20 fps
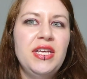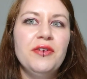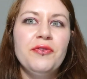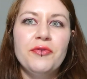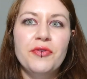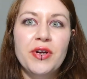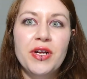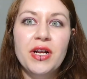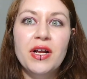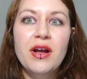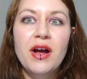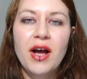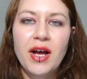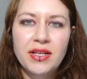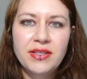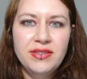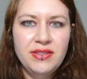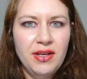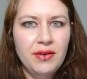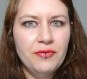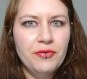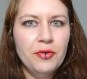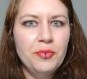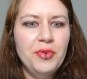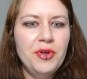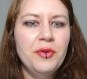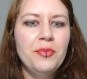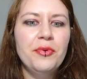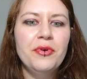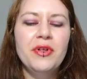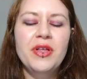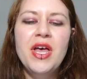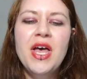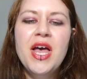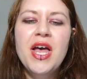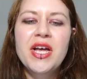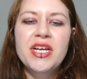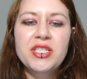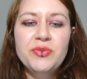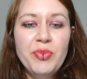different concept for people,
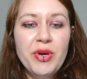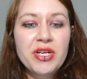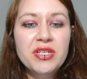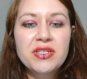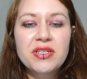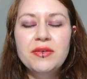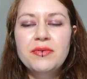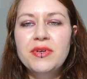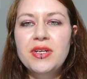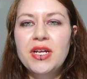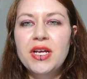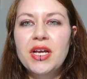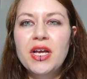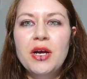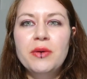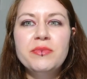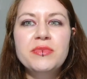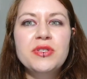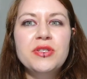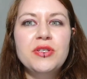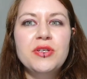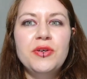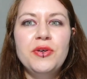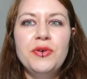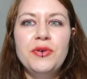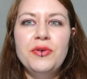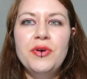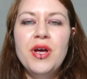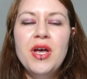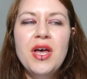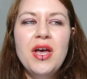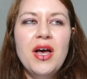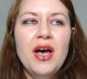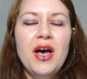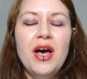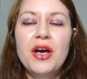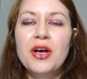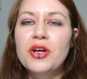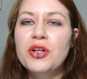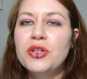especially when it comes to
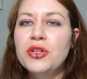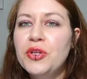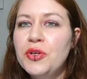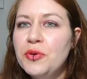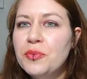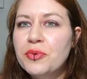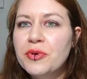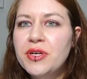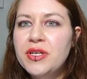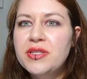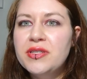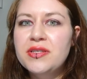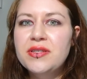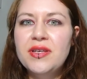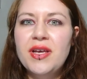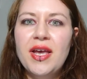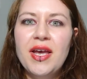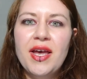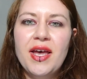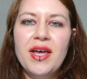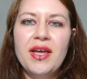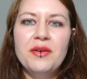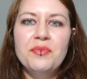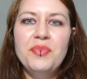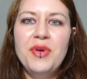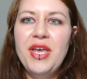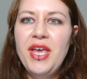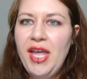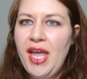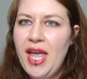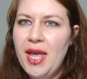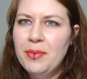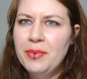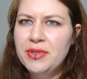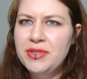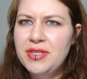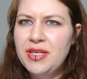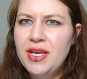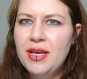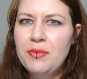colubrids, and being
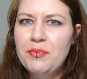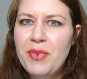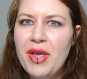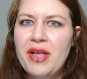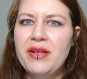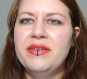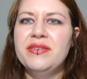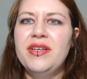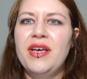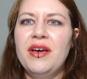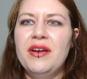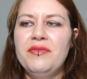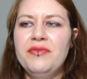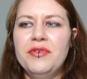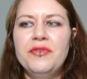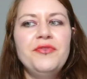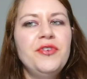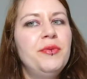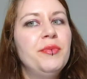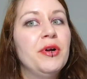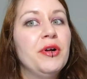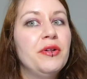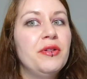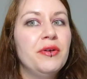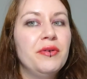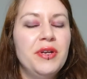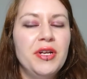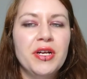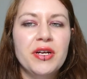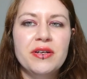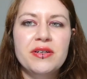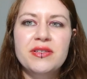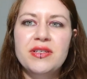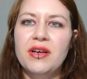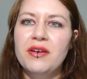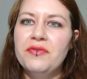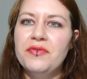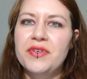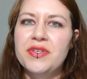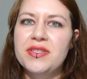able to get males out of a female cloning
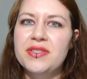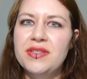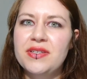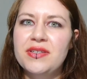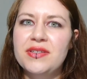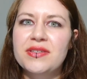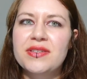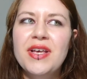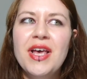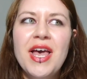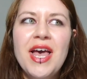herself is